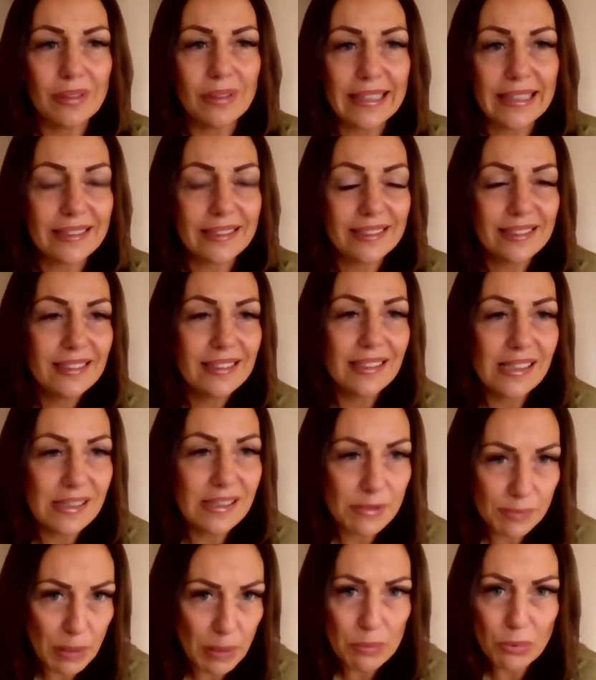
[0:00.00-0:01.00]
Like,
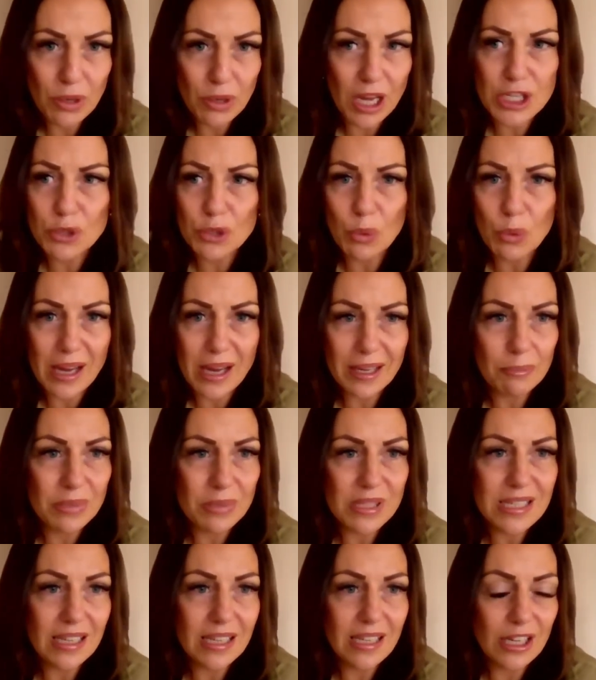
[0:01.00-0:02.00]
people like to work in
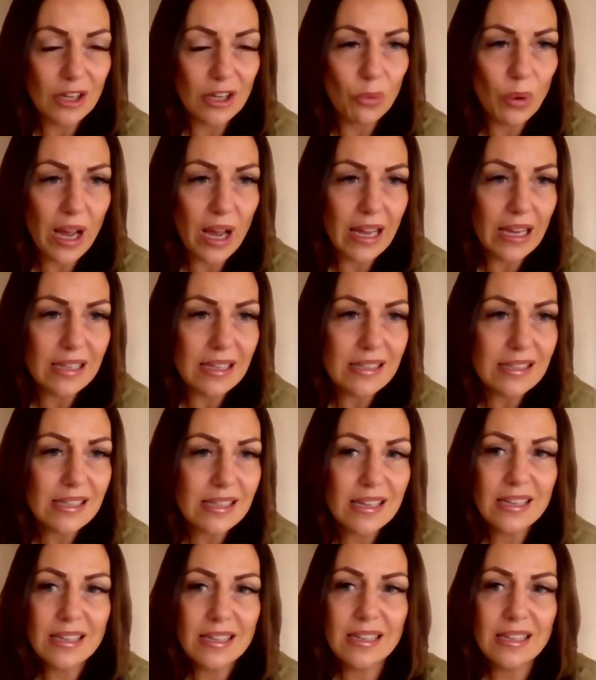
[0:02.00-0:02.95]
particular ways.